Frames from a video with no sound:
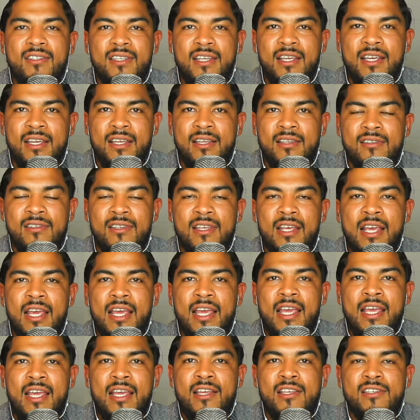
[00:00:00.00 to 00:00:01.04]
is
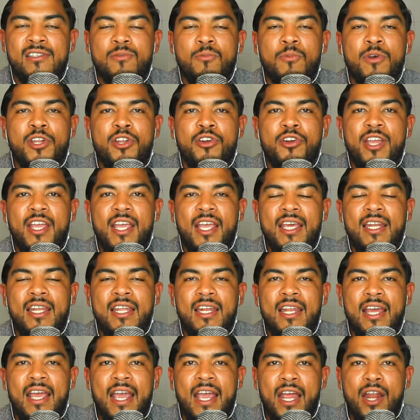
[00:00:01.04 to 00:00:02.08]
when you're in
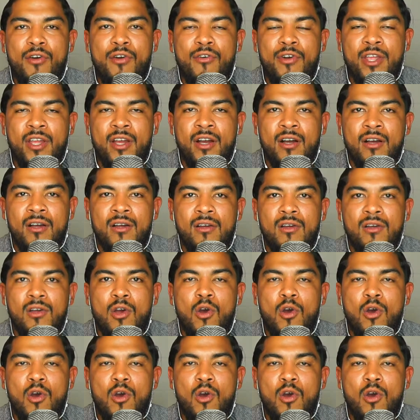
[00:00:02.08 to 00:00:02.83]
an area